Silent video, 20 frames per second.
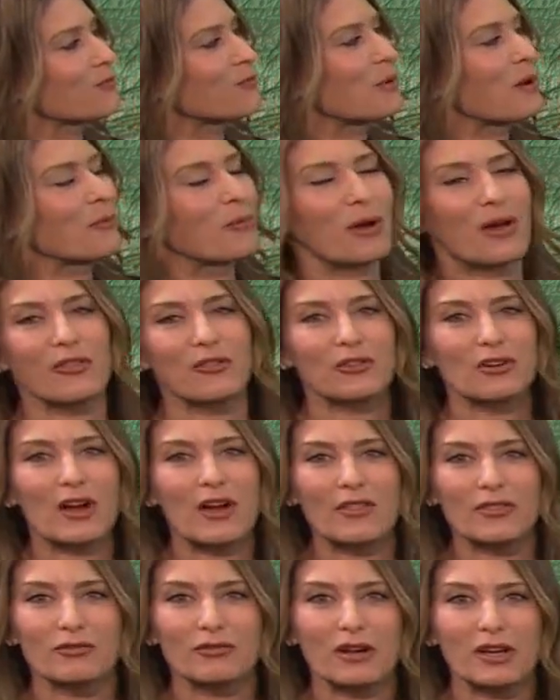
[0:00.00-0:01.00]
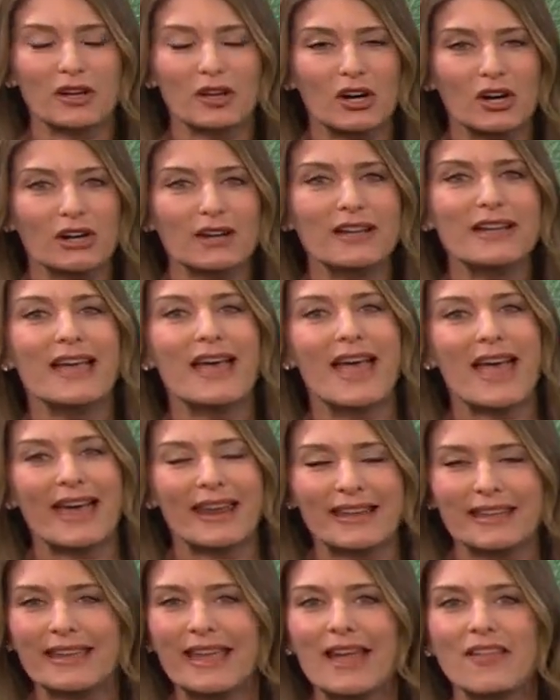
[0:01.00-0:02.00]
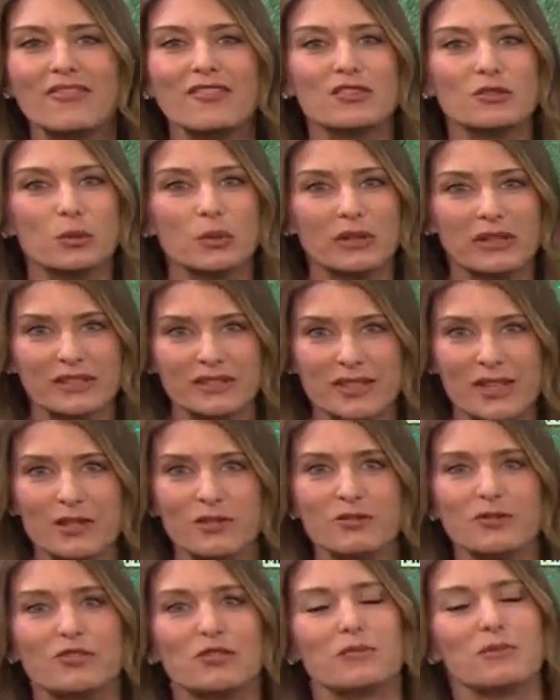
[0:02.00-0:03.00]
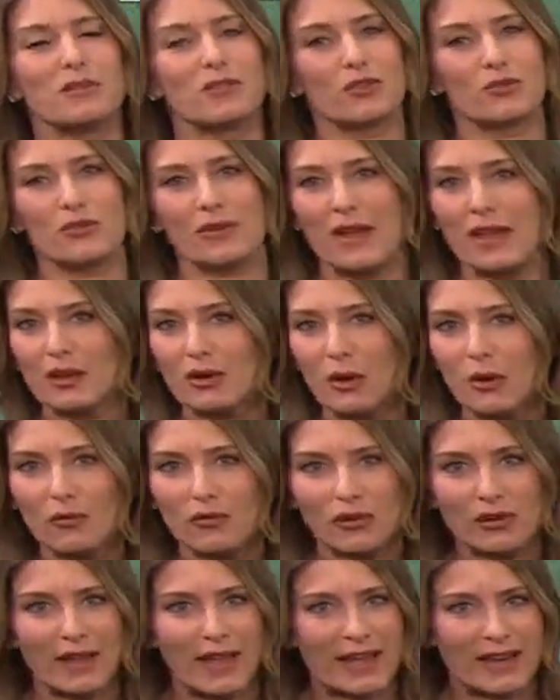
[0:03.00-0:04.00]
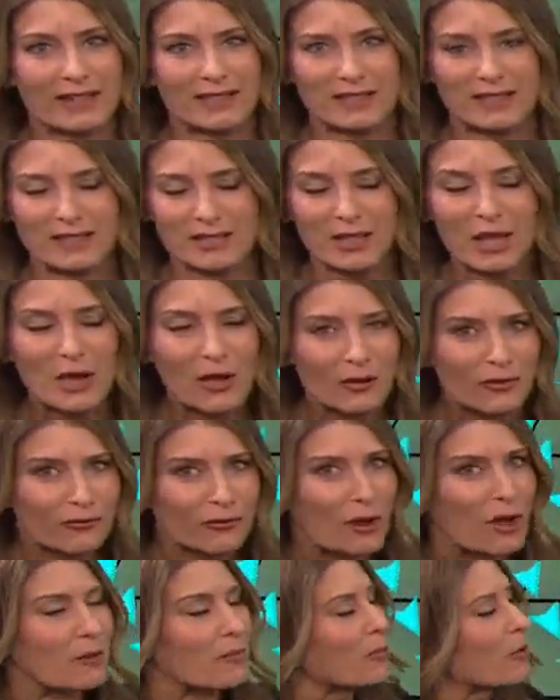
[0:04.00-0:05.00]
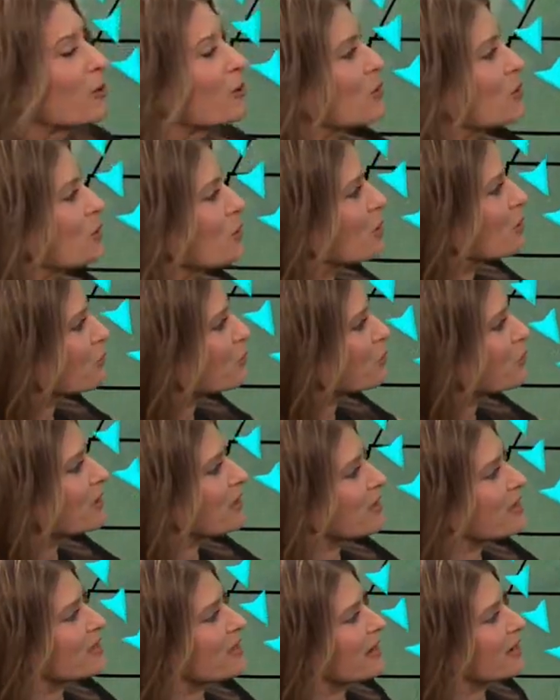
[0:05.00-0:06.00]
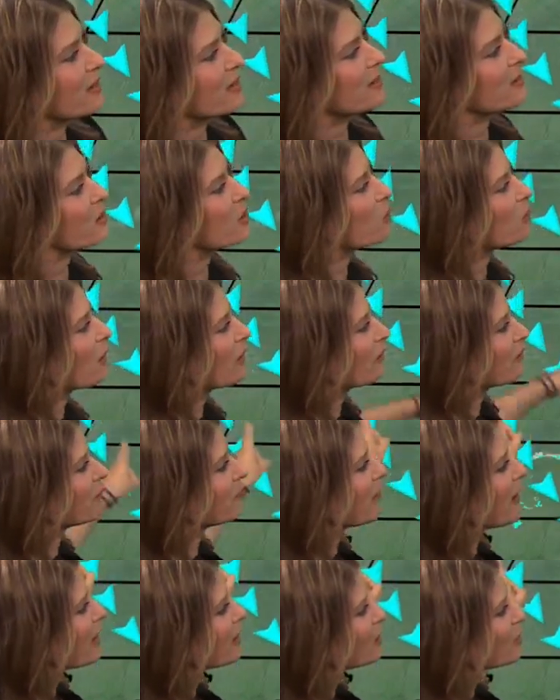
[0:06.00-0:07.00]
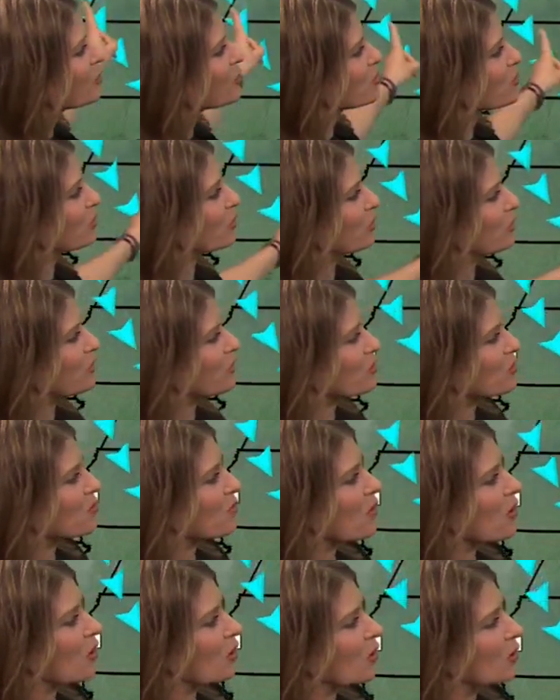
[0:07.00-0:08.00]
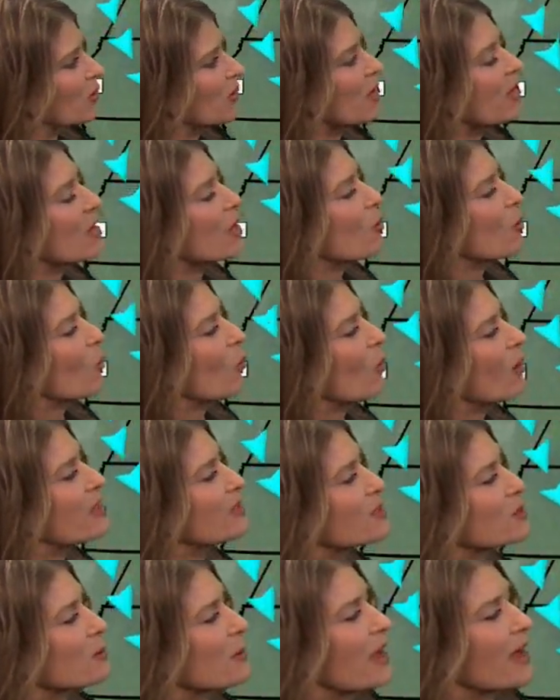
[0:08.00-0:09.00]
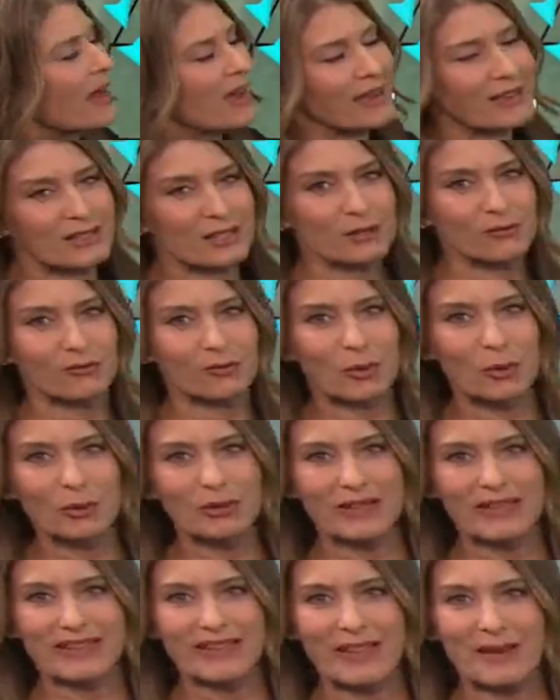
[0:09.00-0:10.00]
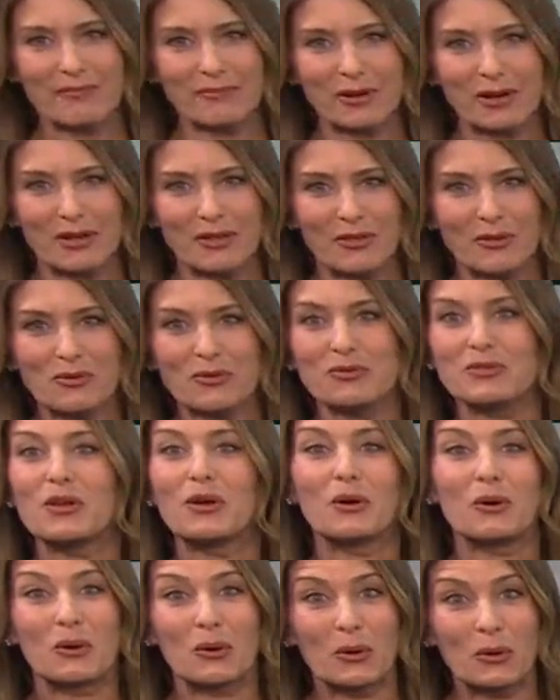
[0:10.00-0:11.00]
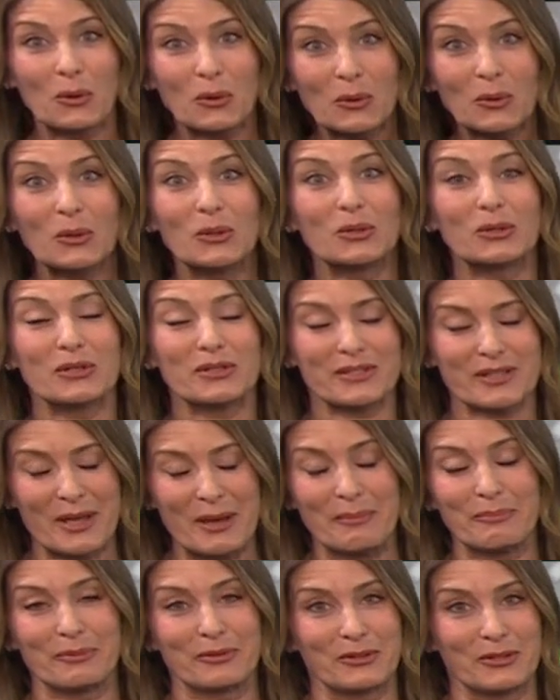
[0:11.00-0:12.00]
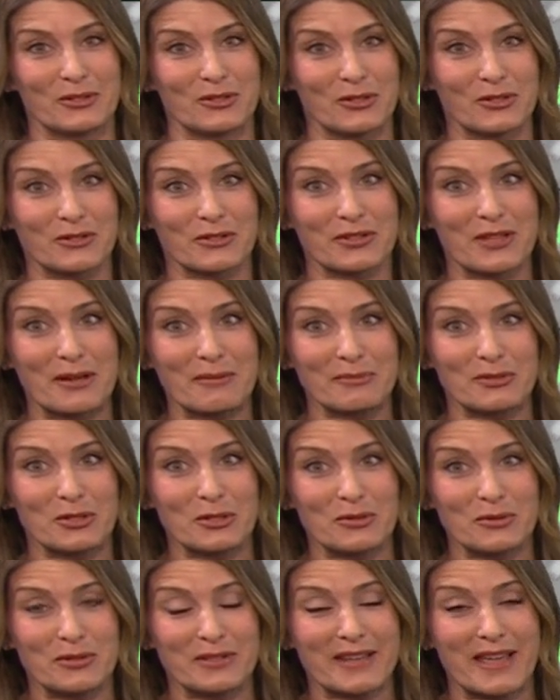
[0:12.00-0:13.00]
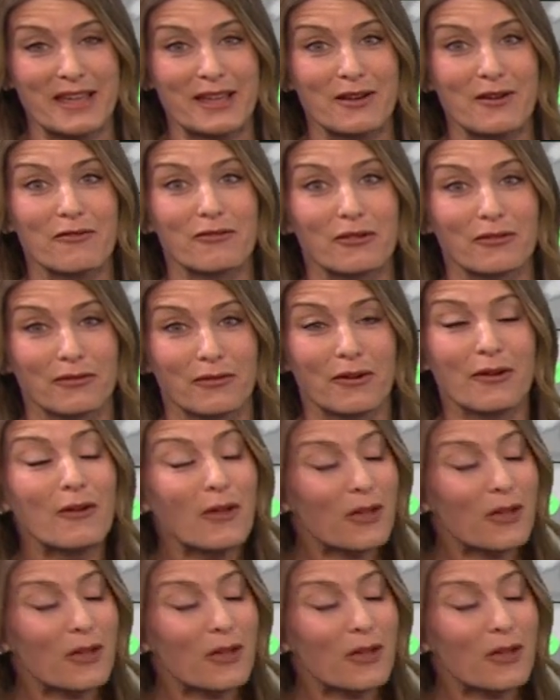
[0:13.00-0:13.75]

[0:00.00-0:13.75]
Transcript: of wet weather on the radar. And again, this will continue to be the trend overnight as this front pushes through and a secondary one follows early tomorrow. Winds behind it roll in and bring in those cooler temperatures come Tuesday for